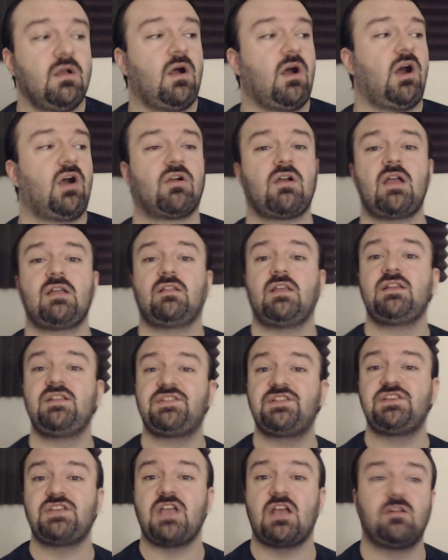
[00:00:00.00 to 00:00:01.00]
Alright,
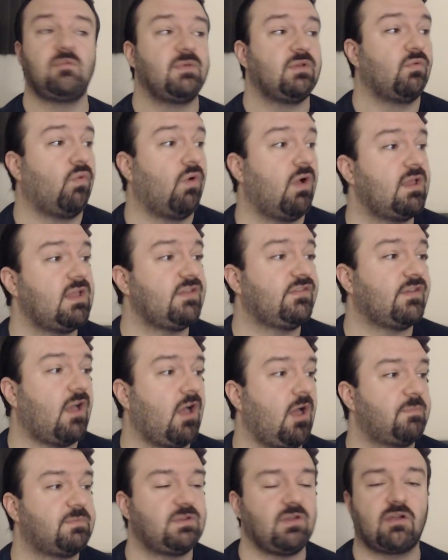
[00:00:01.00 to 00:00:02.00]
ladies and gentlemen, what is
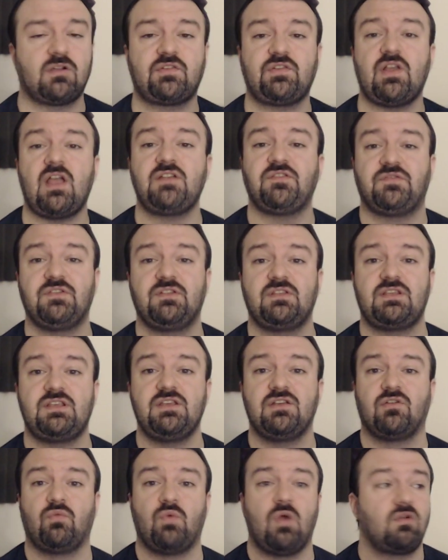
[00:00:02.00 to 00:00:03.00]
up? DarkSydePhil
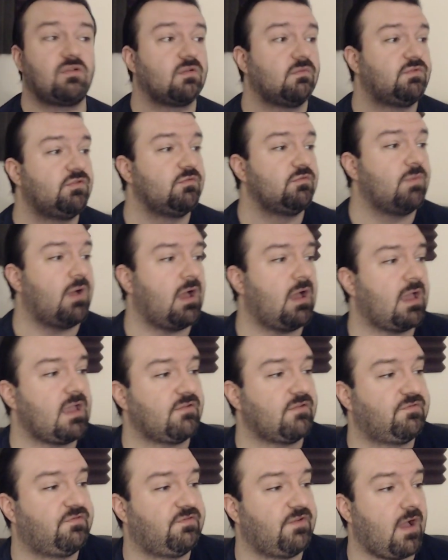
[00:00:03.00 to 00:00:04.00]
here. Welcome to
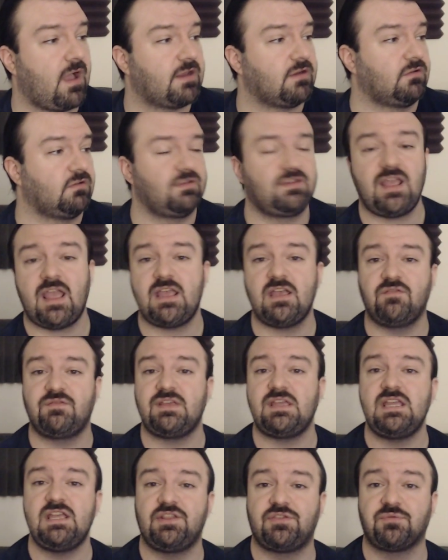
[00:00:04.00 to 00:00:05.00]
my final day of
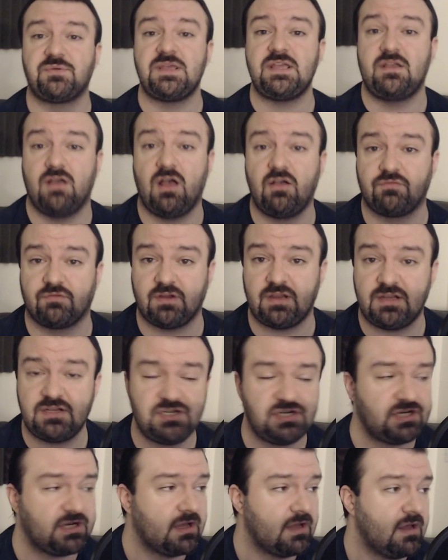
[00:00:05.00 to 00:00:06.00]
E3
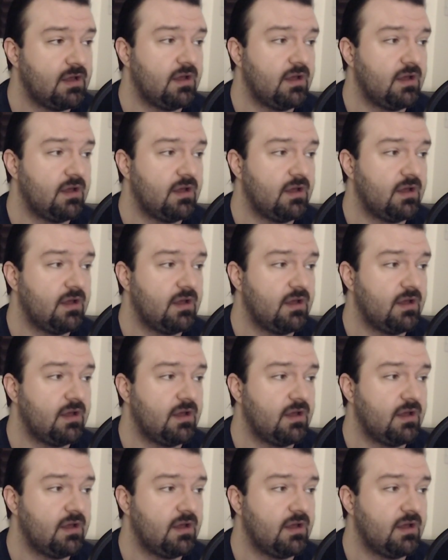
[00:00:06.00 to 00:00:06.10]
coverage.